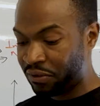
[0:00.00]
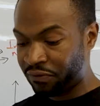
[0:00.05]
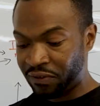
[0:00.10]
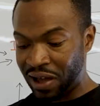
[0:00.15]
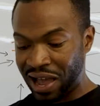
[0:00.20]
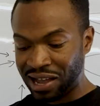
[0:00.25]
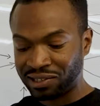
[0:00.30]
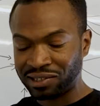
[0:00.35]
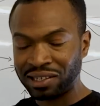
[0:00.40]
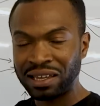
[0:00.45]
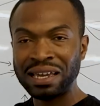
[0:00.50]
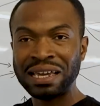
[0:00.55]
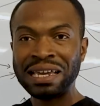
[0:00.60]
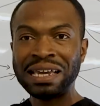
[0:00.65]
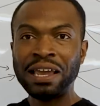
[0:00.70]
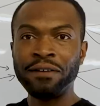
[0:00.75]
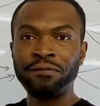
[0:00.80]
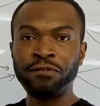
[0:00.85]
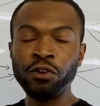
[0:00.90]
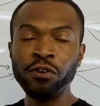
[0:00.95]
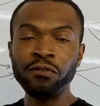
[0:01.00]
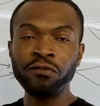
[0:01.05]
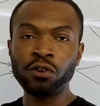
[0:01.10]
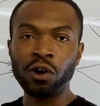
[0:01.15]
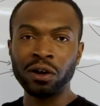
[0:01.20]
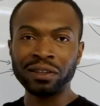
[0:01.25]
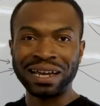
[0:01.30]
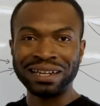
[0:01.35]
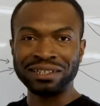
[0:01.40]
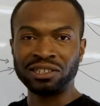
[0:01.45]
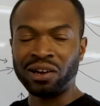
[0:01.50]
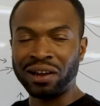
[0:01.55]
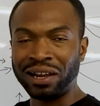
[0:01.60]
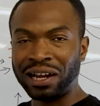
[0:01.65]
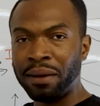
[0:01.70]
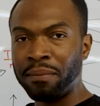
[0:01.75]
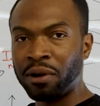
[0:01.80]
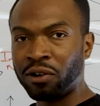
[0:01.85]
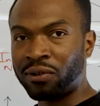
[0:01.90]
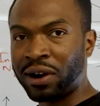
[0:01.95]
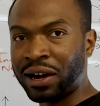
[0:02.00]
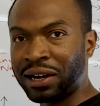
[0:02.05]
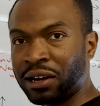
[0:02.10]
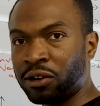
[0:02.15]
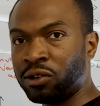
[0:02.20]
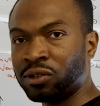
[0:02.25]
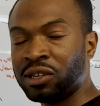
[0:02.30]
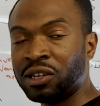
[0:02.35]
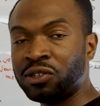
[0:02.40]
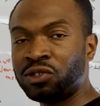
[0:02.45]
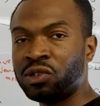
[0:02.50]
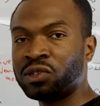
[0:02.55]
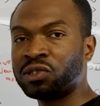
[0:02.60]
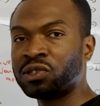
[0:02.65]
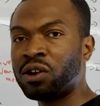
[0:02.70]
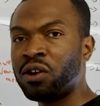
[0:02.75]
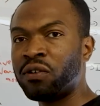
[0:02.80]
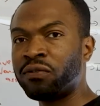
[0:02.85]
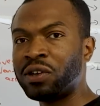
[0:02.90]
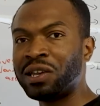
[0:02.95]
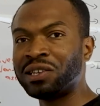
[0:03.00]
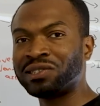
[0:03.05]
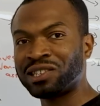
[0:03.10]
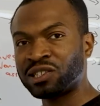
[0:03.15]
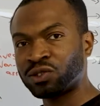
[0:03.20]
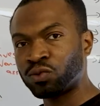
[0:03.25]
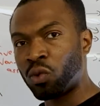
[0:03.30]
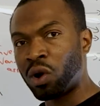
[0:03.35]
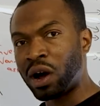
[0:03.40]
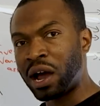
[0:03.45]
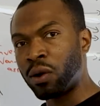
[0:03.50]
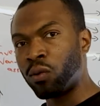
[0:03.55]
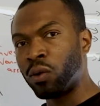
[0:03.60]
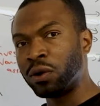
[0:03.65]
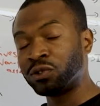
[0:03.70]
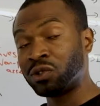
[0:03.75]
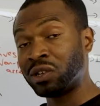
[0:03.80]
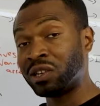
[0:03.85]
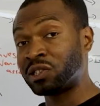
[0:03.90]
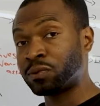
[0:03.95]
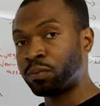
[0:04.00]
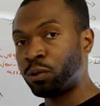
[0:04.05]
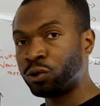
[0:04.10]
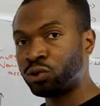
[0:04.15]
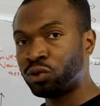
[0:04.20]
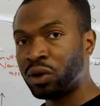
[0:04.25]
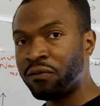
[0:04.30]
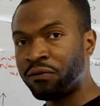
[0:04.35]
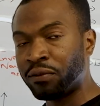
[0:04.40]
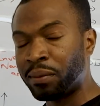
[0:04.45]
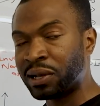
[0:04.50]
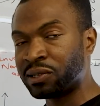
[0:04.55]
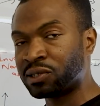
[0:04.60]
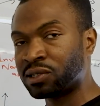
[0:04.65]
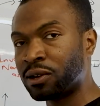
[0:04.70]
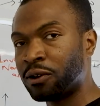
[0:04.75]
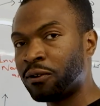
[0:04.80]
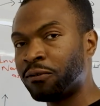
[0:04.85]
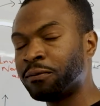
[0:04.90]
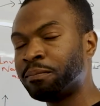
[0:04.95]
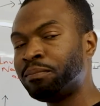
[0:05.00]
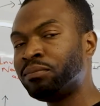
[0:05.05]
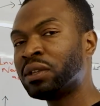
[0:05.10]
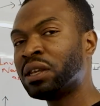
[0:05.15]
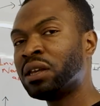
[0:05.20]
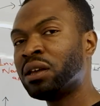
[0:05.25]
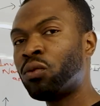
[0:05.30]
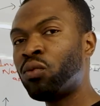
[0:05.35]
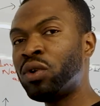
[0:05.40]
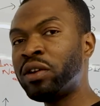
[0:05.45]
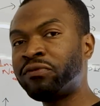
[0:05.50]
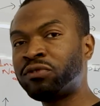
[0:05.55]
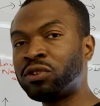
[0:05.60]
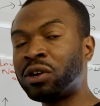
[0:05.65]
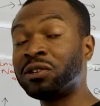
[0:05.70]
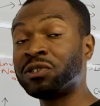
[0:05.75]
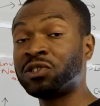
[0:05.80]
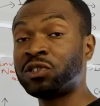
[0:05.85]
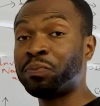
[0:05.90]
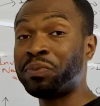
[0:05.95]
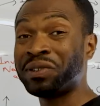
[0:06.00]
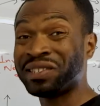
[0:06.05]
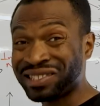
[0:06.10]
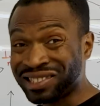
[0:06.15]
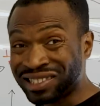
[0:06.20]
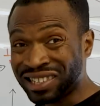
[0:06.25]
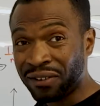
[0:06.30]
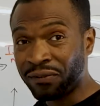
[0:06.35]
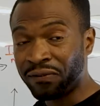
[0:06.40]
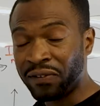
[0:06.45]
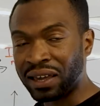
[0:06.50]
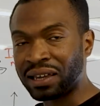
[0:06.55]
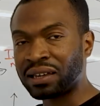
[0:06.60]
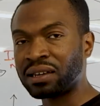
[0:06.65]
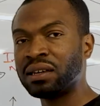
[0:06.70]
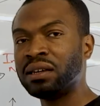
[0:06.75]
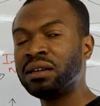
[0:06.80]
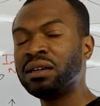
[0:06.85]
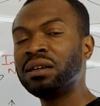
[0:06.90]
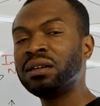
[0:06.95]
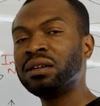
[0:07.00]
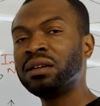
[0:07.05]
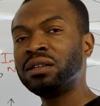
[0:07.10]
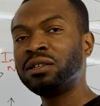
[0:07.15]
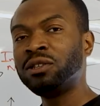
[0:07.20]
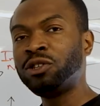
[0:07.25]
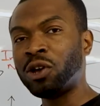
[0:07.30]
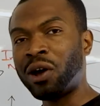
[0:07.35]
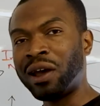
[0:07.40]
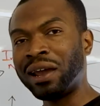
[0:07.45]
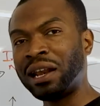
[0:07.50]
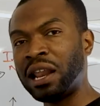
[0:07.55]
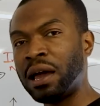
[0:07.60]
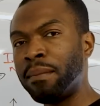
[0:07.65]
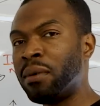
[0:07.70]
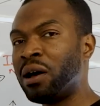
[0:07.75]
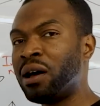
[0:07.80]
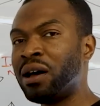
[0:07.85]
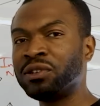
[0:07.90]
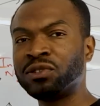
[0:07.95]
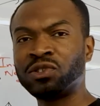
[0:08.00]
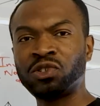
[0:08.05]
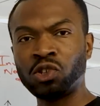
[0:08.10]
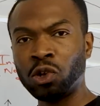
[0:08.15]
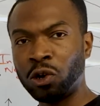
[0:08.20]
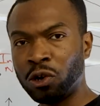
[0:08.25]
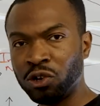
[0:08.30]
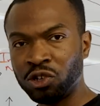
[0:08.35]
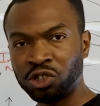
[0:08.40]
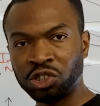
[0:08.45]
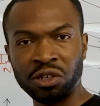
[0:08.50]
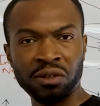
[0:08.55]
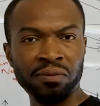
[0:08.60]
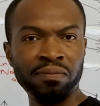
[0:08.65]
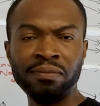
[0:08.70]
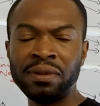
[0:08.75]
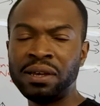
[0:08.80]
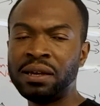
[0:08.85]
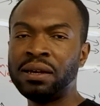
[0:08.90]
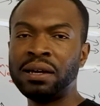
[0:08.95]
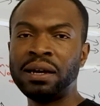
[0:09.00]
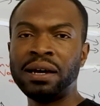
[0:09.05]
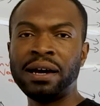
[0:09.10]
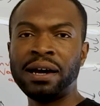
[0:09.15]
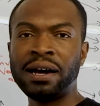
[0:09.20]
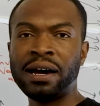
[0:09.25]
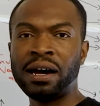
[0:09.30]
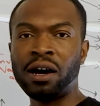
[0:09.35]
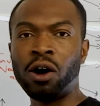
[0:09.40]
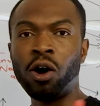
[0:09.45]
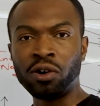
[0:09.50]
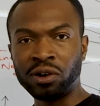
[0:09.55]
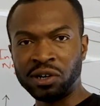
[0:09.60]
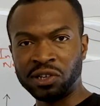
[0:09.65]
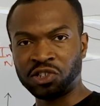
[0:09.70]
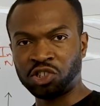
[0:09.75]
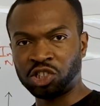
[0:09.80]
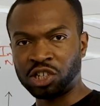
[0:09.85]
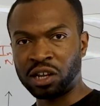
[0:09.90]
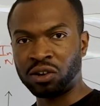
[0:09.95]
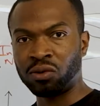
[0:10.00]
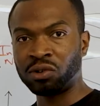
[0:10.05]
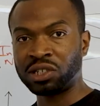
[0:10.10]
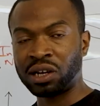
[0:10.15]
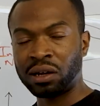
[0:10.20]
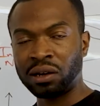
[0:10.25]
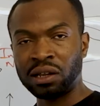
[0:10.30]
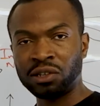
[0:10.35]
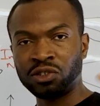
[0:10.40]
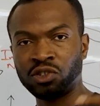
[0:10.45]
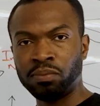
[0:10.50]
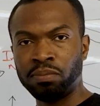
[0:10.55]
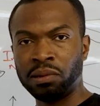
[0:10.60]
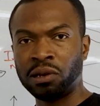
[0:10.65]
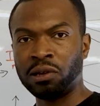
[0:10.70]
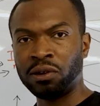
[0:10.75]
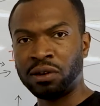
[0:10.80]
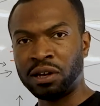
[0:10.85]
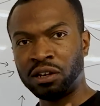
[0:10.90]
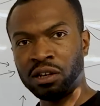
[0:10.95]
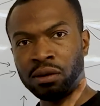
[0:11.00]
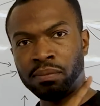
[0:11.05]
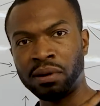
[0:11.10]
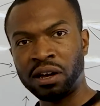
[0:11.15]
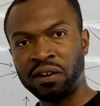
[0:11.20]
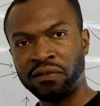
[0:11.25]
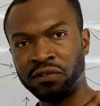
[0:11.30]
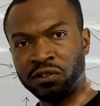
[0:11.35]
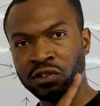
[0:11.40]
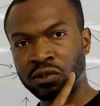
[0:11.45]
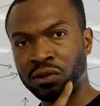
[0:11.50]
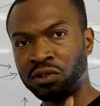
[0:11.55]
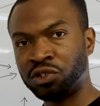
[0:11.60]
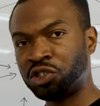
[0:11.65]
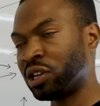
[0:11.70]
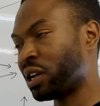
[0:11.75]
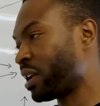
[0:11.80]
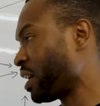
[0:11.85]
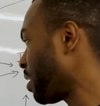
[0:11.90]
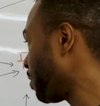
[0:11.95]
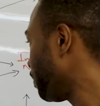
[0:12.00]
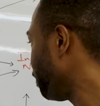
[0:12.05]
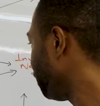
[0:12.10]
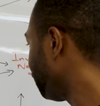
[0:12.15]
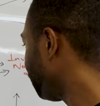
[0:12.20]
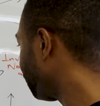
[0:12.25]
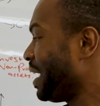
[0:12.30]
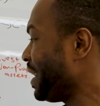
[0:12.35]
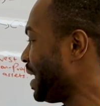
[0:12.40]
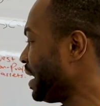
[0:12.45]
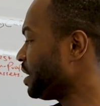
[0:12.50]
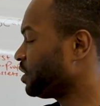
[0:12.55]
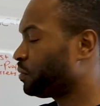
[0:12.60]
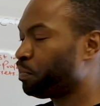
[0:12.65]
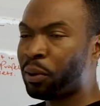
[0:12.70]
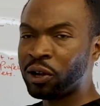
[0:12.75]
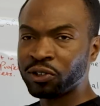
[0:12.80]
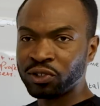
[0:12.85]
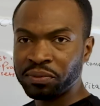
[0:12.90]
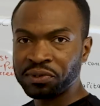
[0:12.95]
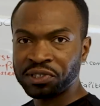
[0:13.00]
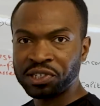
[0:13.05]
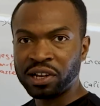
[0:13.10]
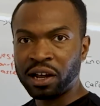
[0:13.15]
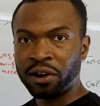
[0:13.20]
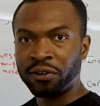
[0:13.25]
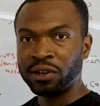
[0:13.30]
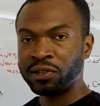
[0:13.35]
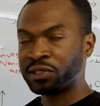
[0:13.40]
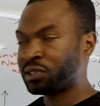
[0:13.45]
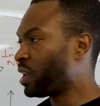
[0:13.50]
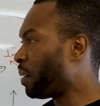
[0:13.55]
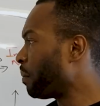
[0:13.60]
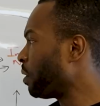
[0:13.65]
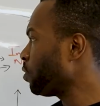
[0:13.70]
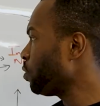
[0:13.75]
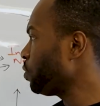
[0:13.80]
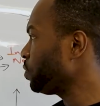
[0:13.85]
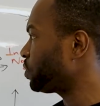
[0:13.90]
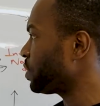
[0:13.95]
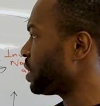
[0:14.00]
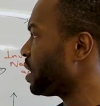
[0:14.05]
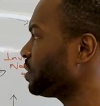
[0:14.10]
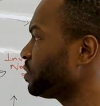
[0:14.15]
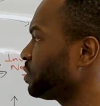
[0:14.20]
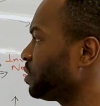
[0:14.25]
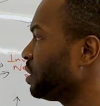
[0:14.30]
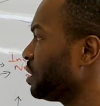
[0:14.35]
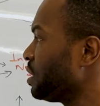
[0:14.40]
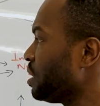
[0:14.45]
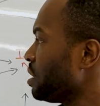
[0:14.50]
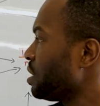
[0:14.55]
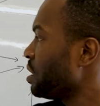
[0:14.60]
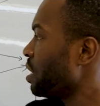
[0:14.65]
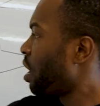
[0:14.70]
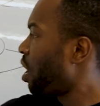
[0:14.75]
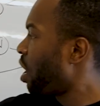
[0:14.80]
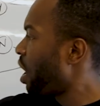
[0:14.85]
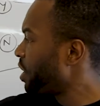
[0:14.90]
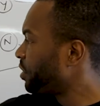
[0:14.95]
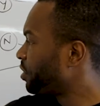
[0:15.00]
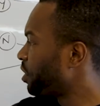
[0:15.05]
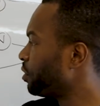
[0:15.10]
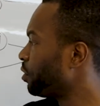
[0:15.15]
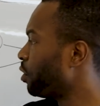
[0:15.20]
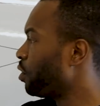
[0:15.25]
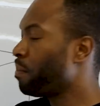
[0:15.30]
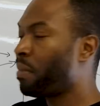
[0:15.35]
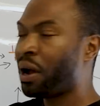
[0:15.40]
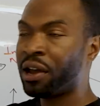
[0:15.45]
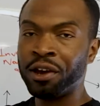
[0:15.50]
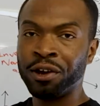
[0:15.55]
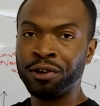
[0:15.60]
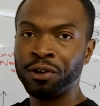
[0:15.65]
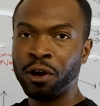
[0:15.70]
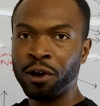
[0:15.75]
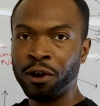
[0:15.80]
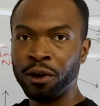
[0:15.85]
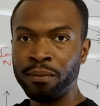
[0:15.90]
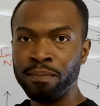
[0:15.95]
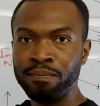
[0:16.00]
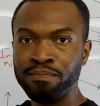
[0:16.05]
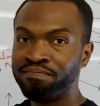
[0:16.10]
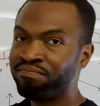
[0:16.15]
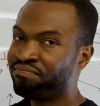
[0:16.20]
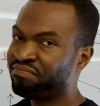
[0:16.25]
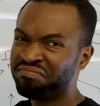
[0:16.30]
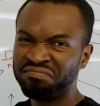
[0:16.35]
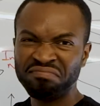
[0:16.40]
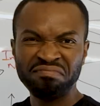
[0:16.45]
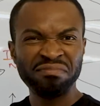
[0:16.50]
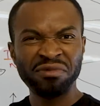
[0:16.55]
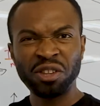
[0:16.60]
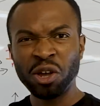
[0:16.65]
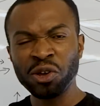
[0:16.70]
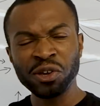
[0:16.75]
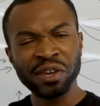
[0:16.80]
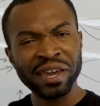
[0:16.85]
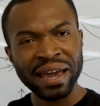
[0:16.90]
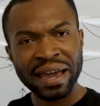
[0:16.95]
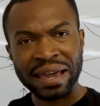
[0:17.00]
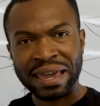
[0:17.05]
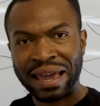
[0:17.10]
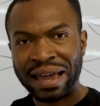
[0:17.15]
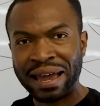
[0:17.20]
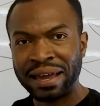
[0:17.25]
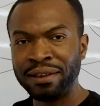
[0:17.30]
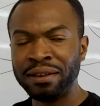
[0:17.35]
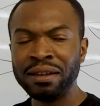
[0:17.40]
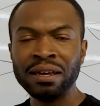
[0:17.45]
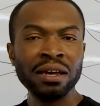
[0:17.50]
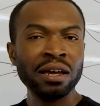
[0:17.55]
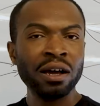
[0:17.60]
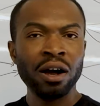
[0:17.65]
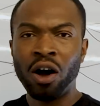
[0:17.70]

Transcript: In fact, if you've got that dilemma right now, you think to yourself, is this what I want to explore doing for myself? We've done a specific dilemma solution on this channel, which I'll link to below and above, he's going to check out. And then this bottom scenario is someone who says, I don't own my own home, don't care Ken,